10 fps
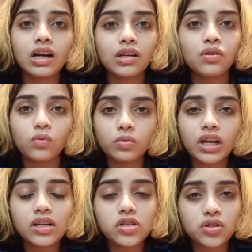I know
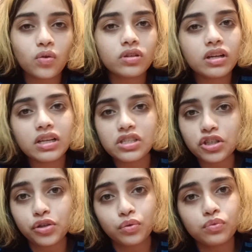that is not an
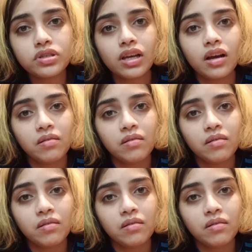excuse,